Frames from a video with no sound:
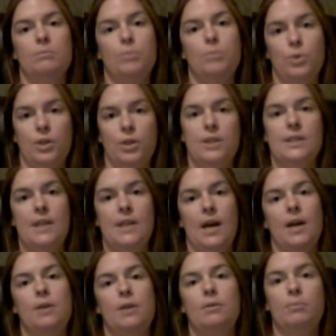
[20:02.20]
put it
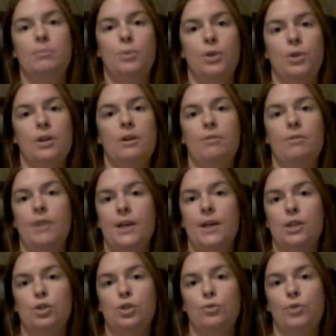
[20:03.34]
aside, put it in a
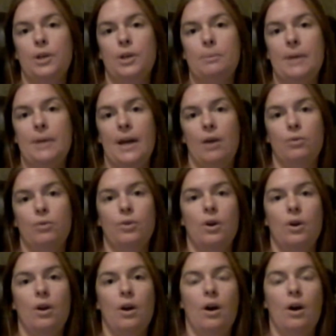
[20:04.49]
financial freedom account.
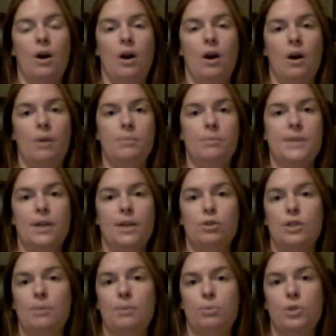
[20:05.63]
Take your
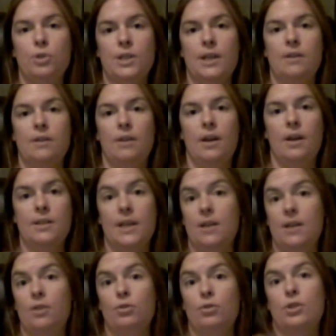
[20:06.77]
10%, take
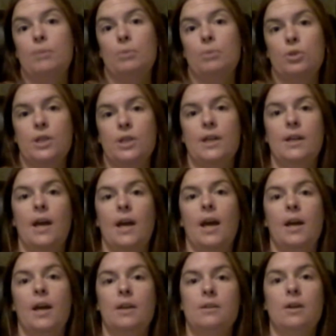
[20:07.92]
another 10%,
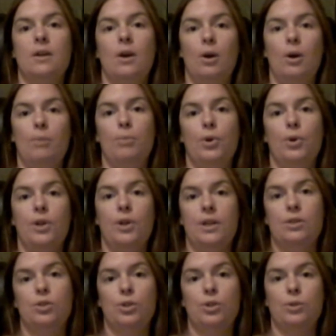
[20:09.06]
and put it
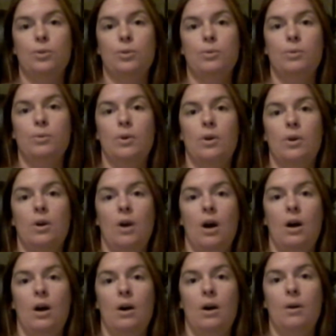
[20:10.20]
into
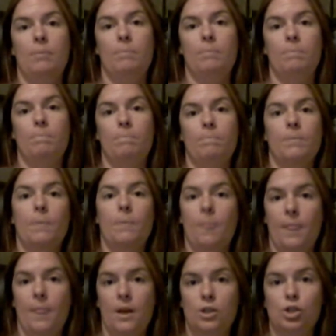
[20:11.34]

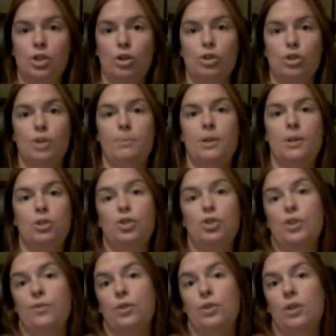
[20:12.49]
a church, a ministry,
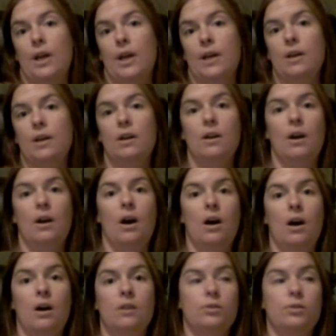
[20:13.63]
if you'd like.
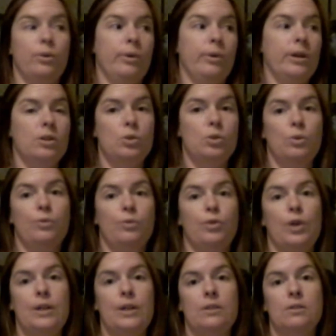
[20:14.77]
Donate it to a
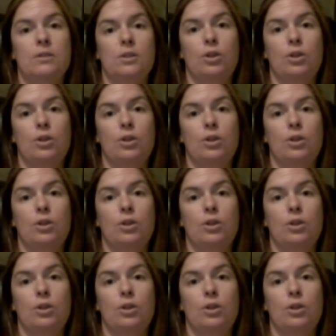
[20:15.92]
friend,